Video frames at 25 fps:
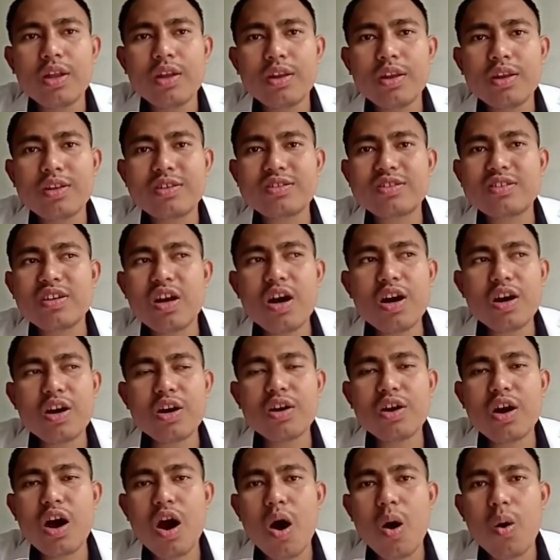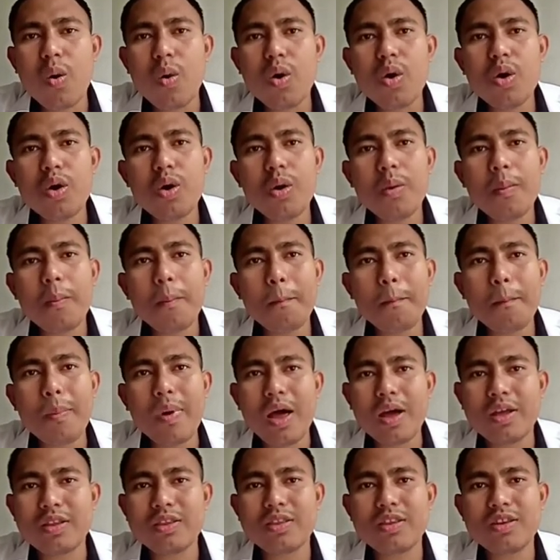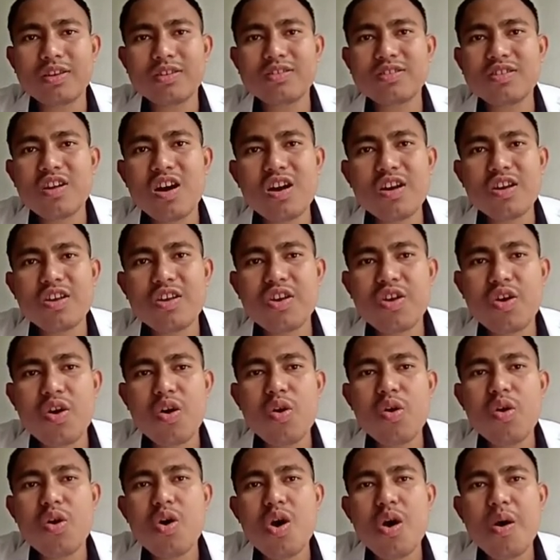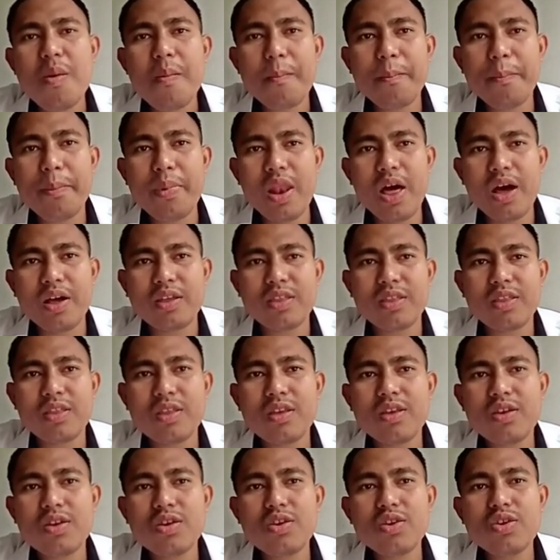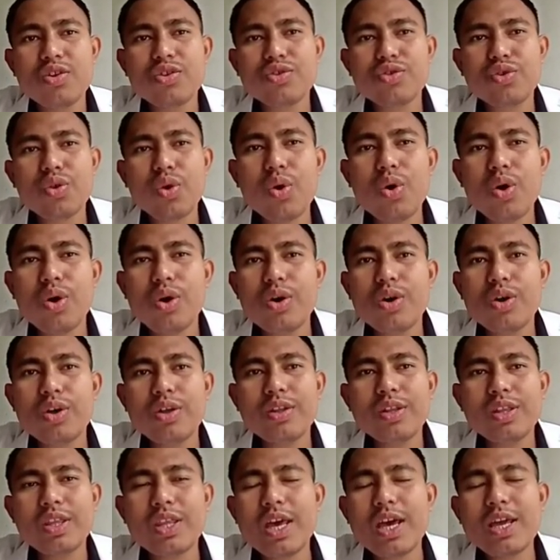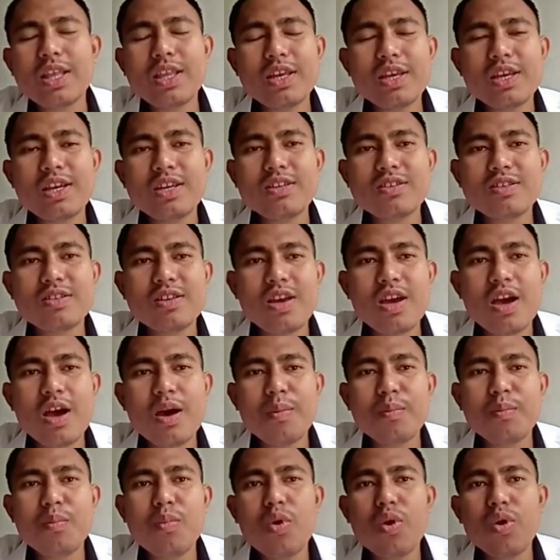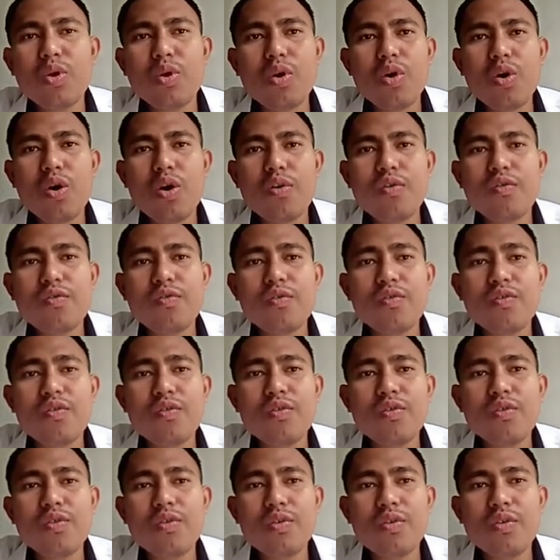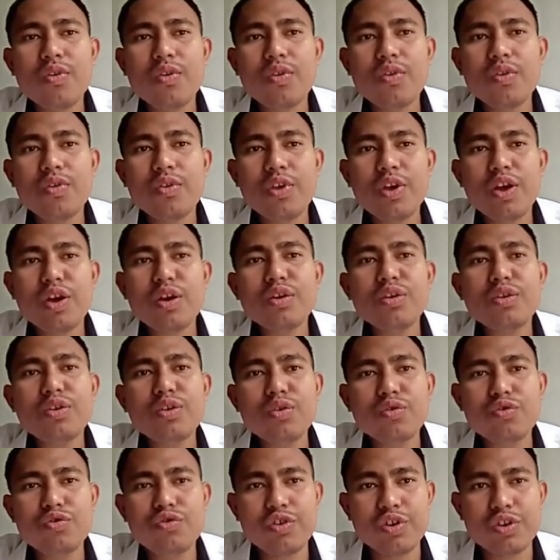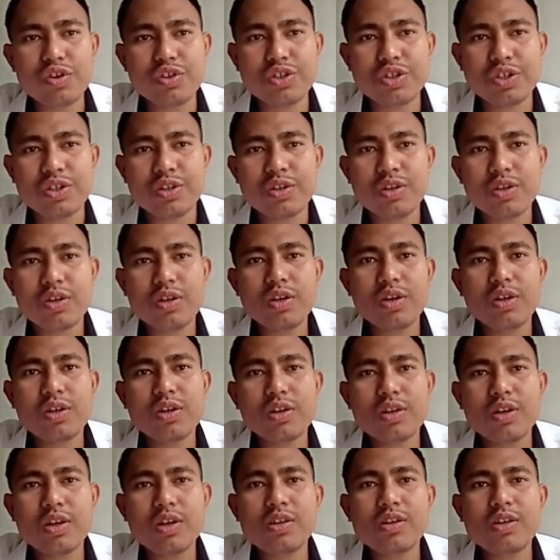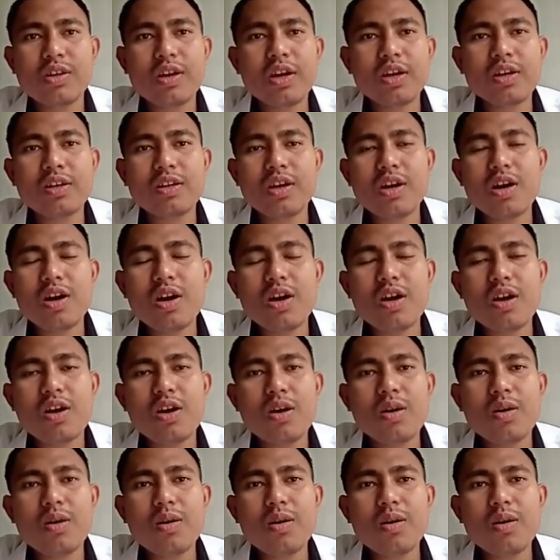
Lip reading: they suck our blood, they suck your blood. So that is a mode of their nutrition. They take the